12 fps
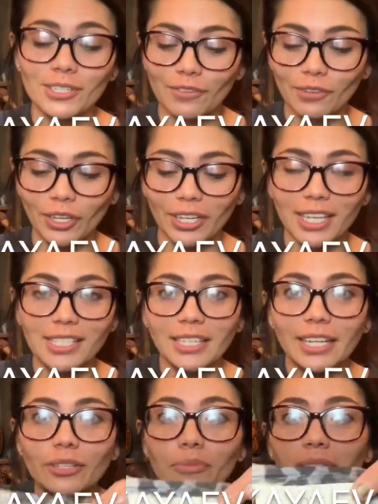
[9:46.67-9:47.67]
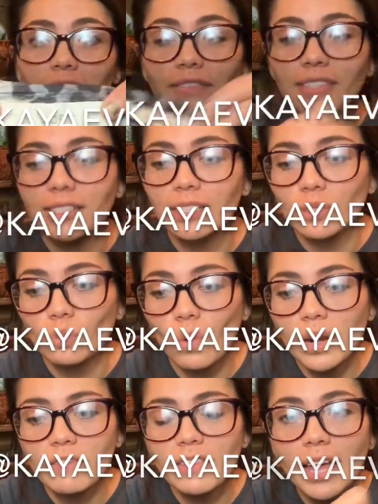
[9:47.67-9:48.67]
of goodies, and I do believe this is
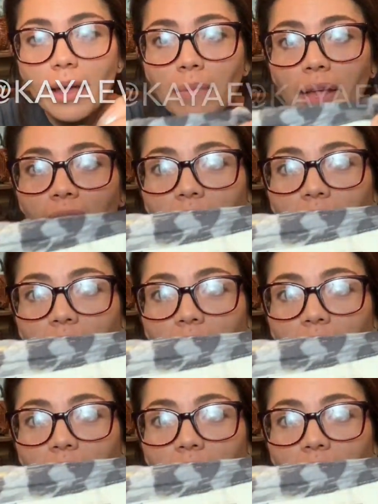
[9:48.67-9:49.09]
one of them.